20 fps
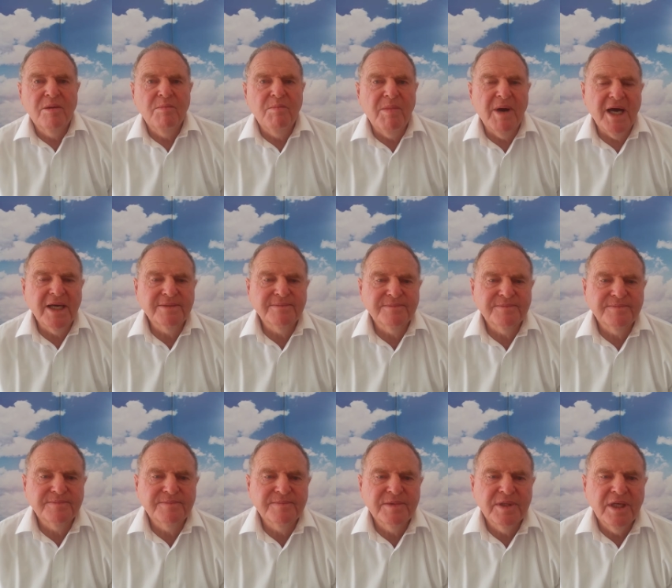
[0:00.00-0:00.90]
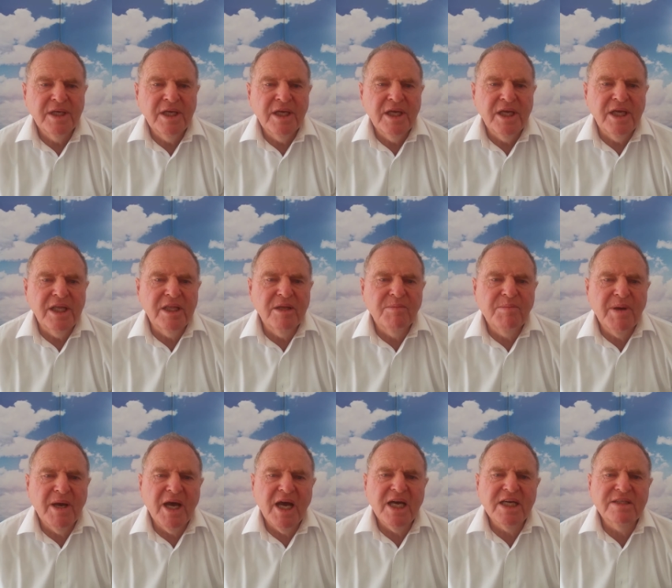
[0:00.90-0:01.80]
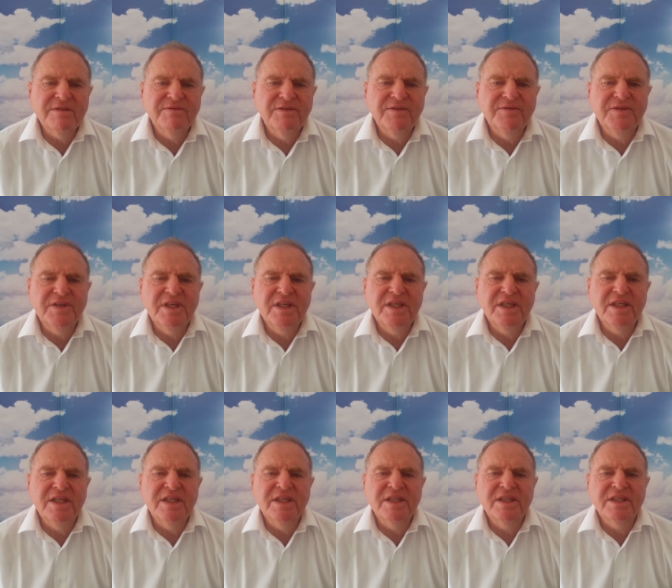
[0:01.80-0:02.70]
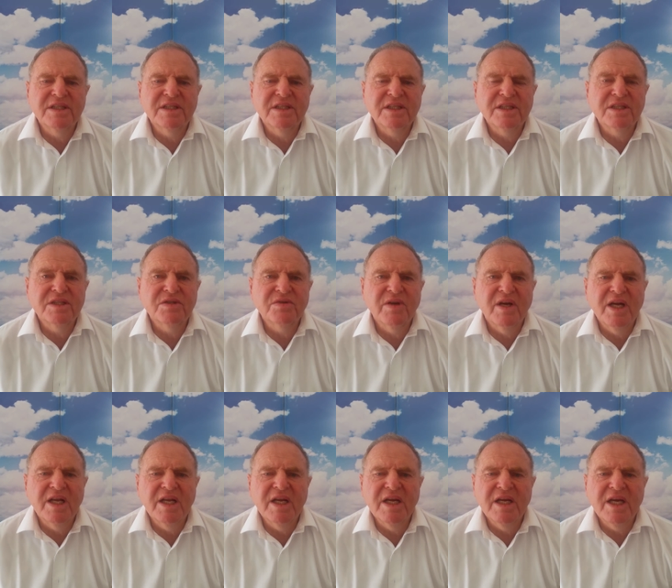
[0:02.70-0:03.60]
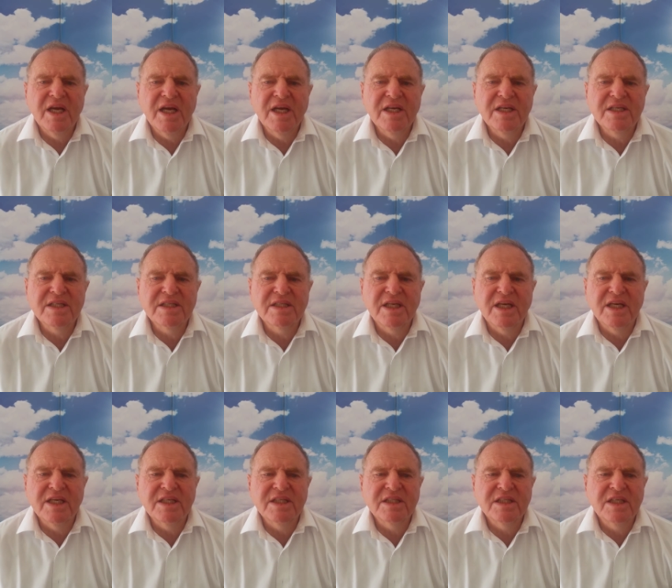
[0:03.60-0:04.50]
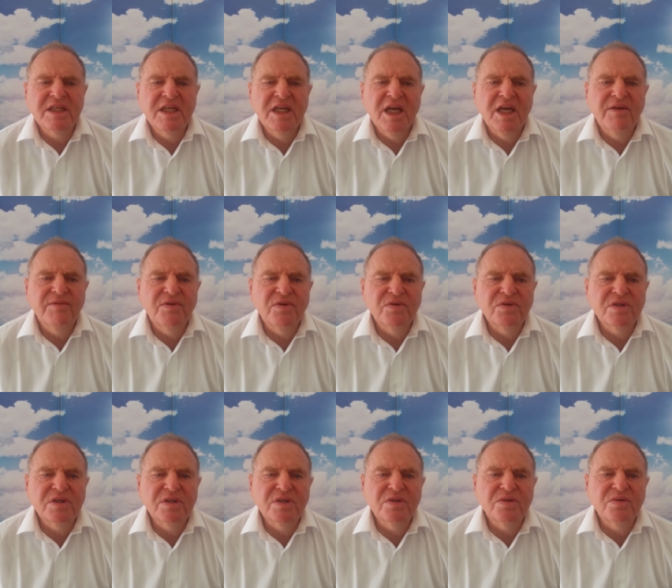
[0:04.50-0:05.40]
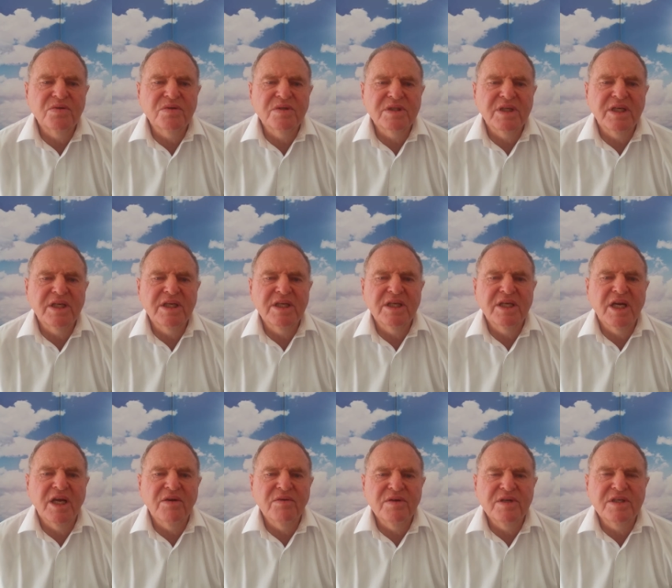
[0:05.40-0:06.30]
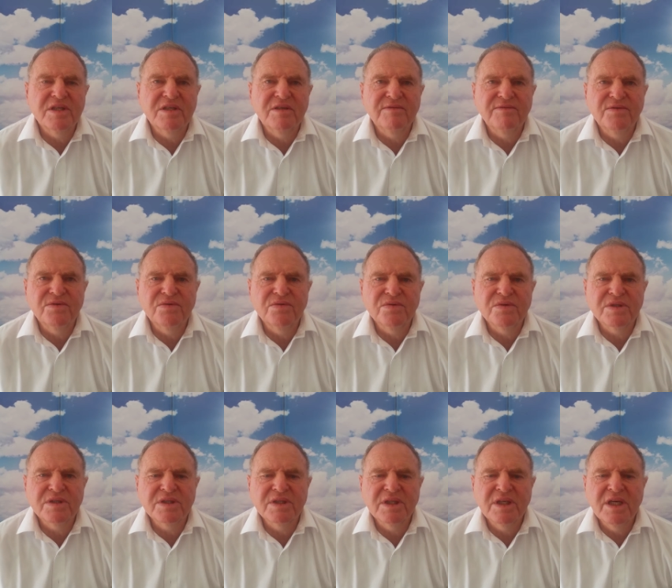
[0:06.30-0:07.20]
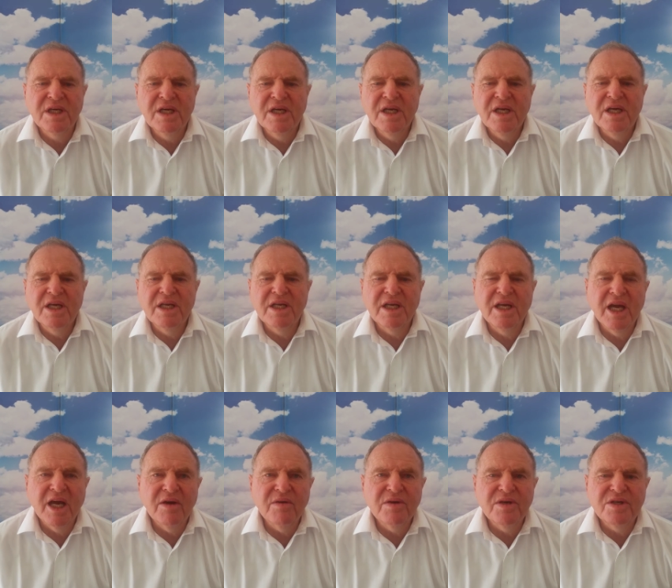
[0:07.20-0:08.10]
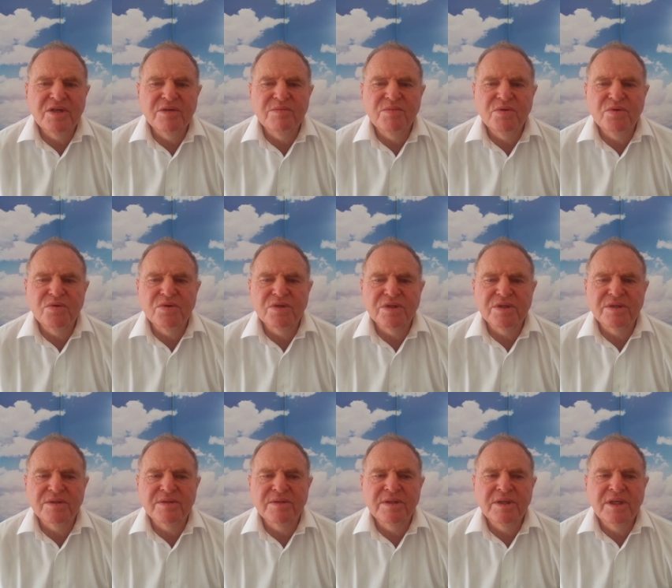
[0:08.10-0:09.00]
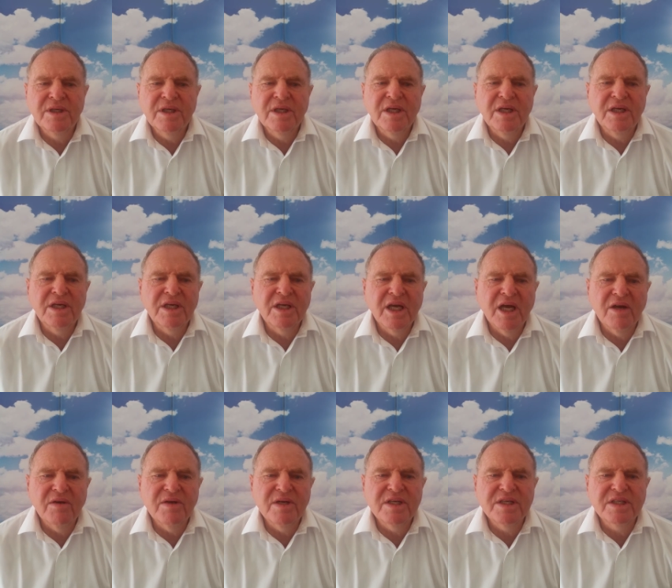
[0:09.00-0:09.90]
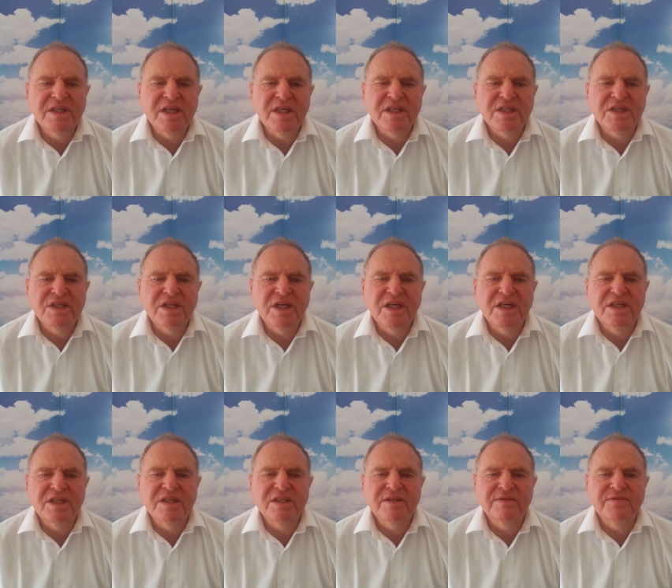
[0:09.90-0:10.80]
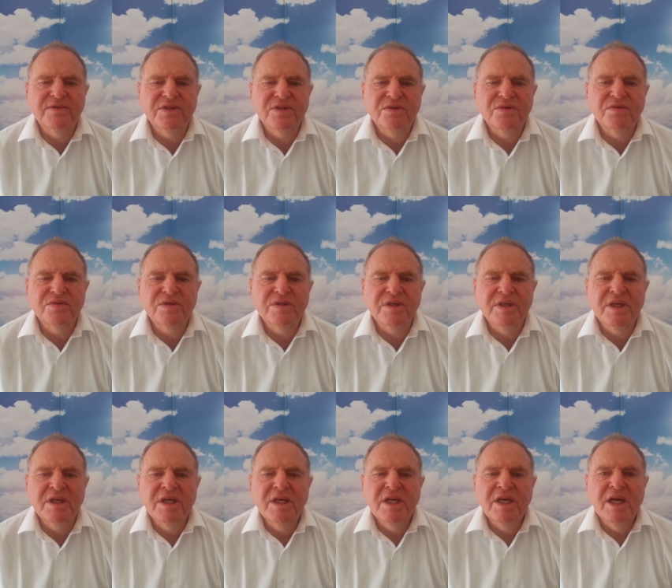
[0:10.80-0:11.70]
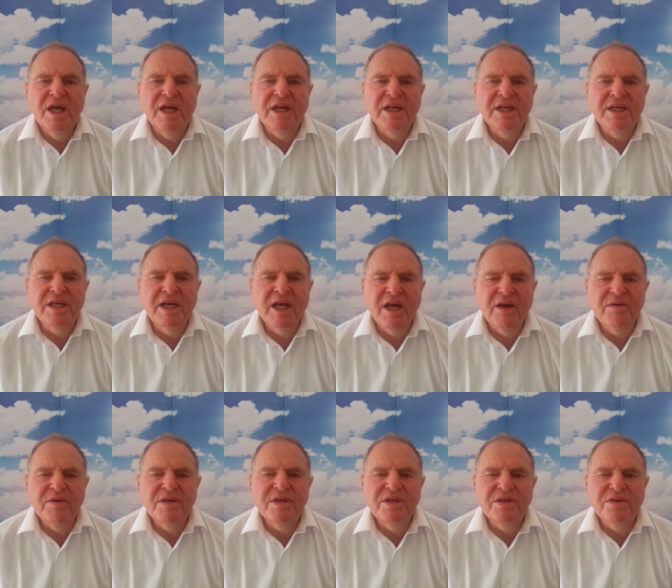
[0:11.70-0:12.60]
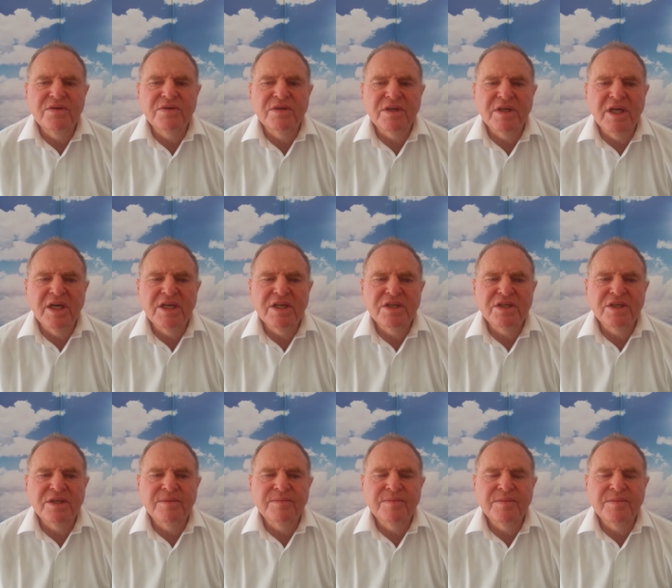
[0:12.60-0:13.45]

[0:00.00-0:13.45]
But in the past 50 years, Australia and its states have altered laws that encourage divorce, encourage abortion, encourage sex changes of children, and encourage euthanasia.